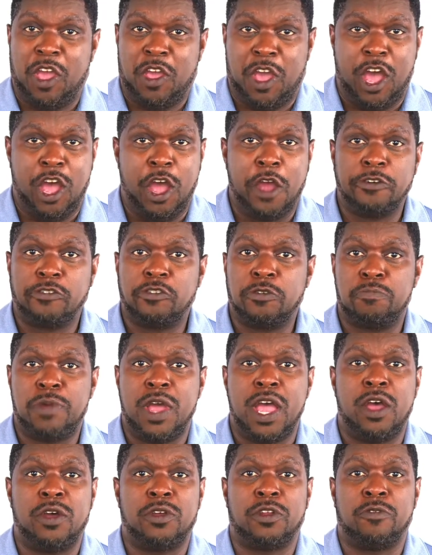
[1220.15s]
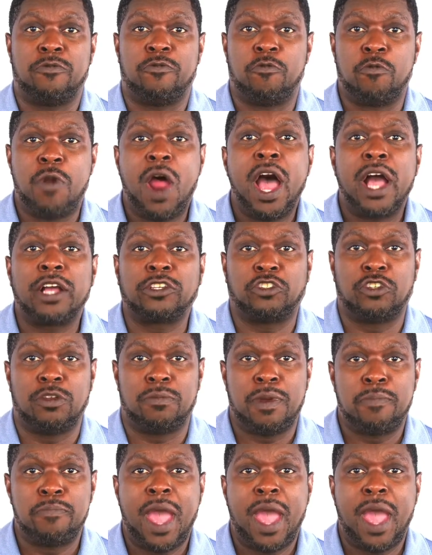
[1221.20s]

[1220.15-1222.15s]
100 pounds of rocks on my